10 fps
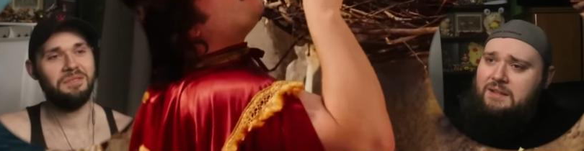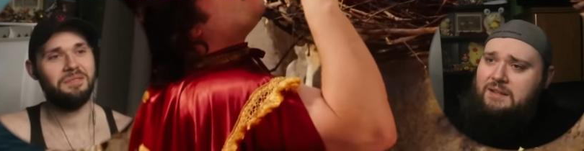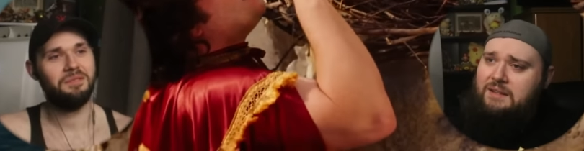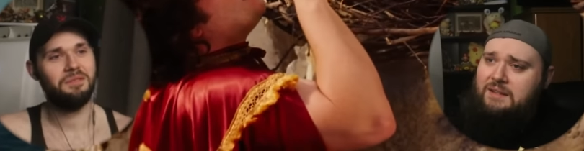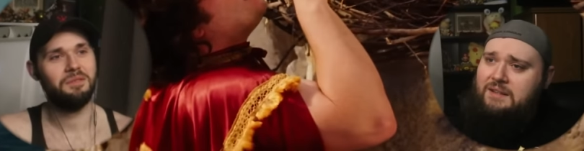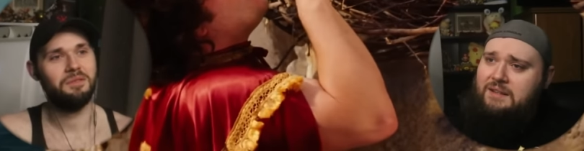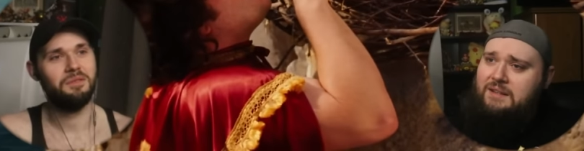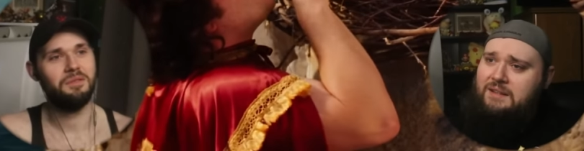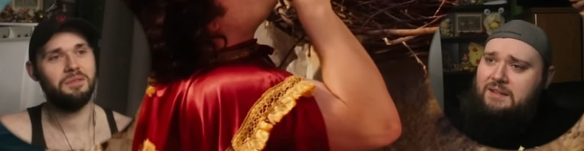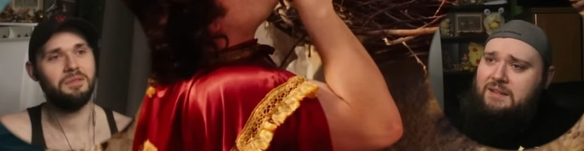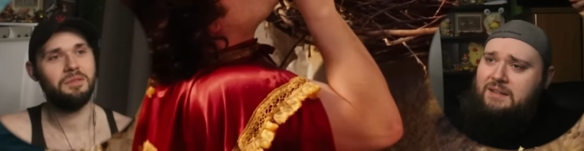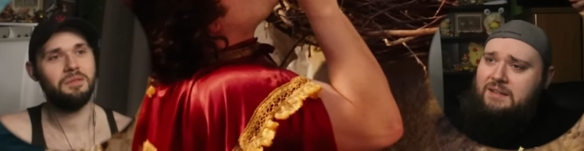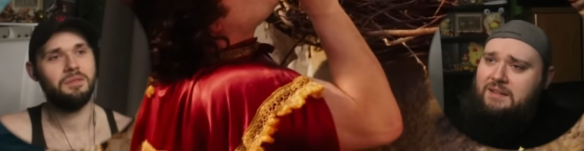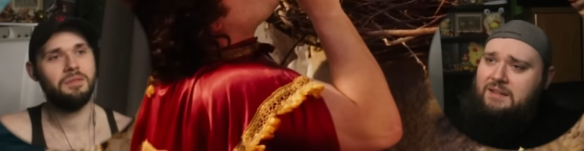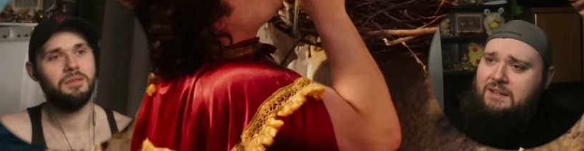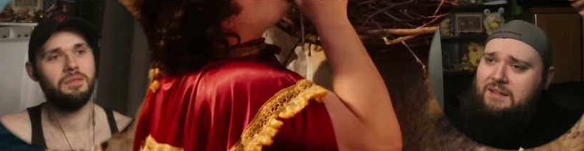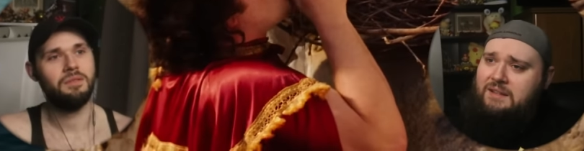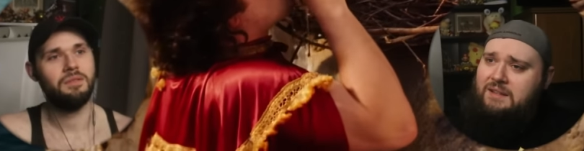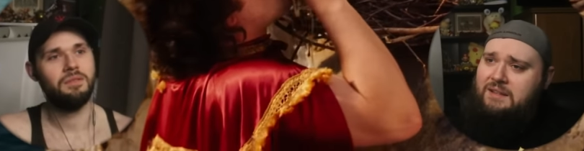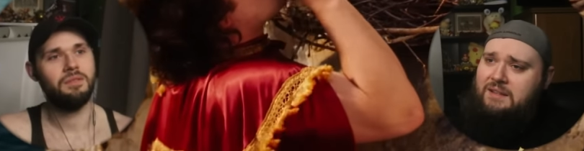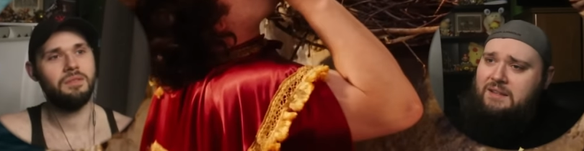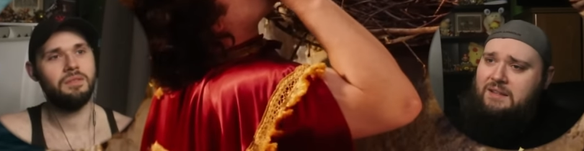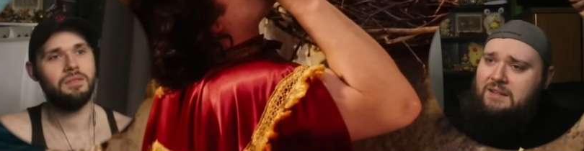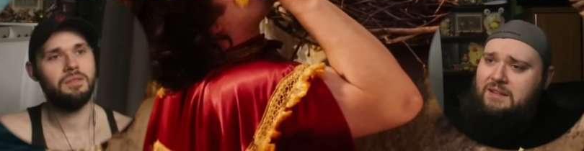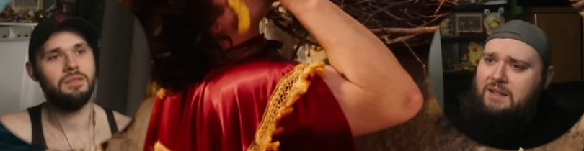(silence)